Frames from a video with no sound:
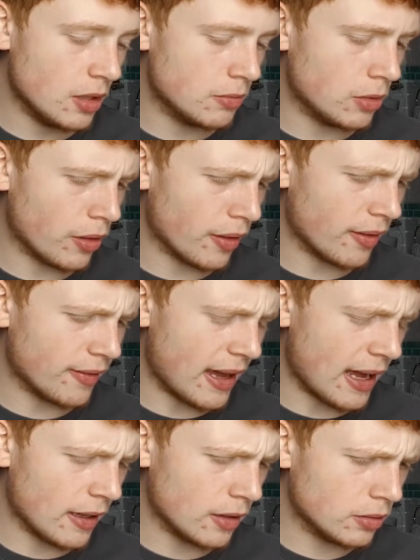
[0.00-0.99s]
Other than
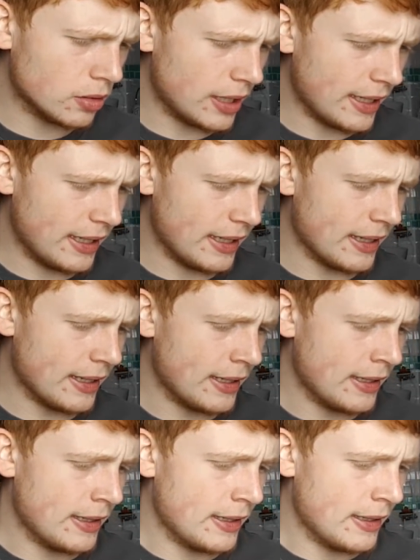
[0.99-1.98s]
that,
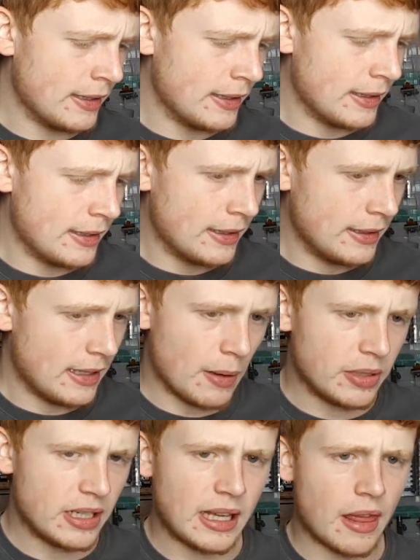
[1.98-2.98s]
yeah,
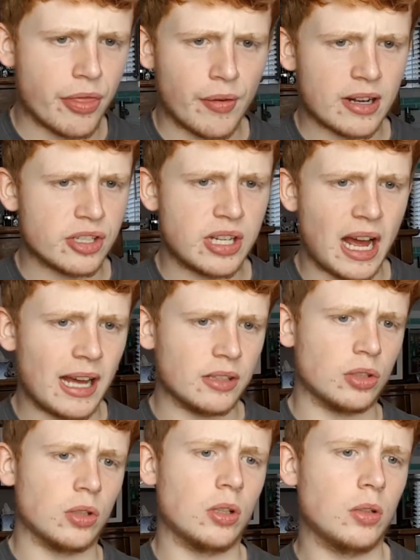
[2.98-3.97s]
we didn't get thrashed
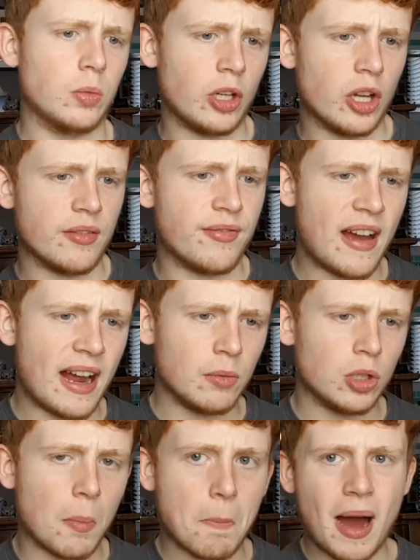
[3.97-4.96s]
at all. We got in the van. We
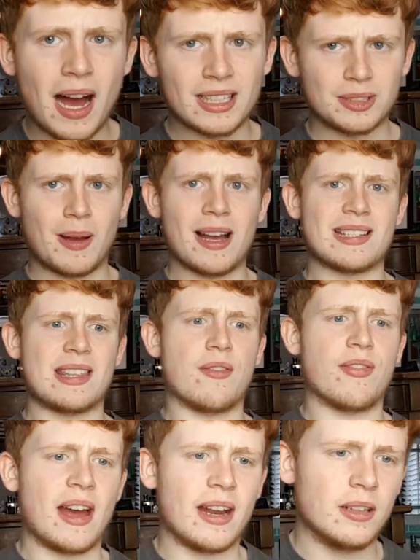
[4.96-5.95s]
got Mars bars in the
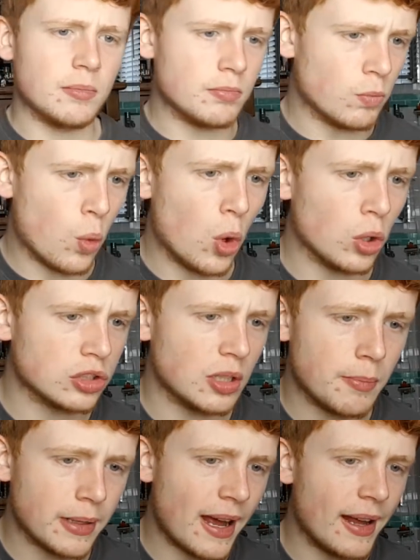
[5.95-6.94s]
van, water,
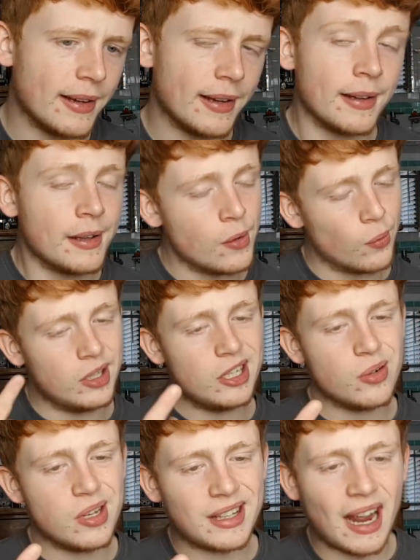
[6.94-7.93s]
banana. When you
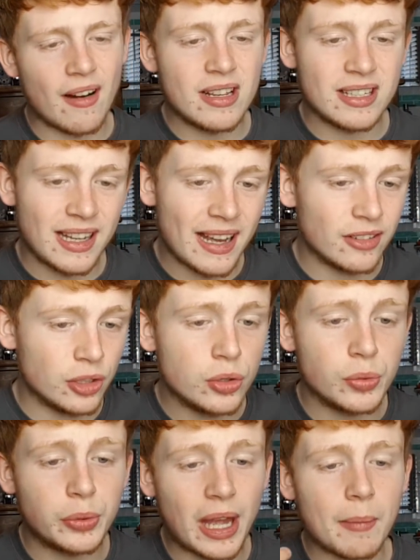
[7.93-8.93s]
do your carries, you
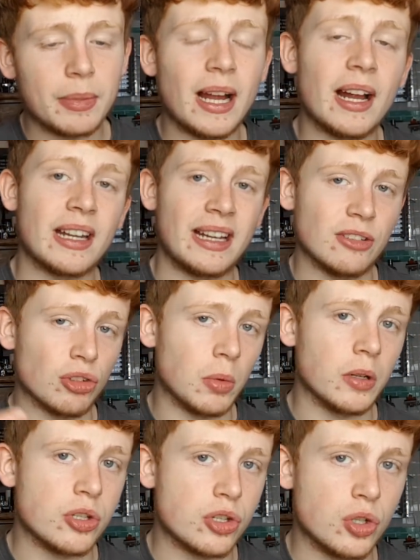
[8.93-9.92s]
do get a banana and some orange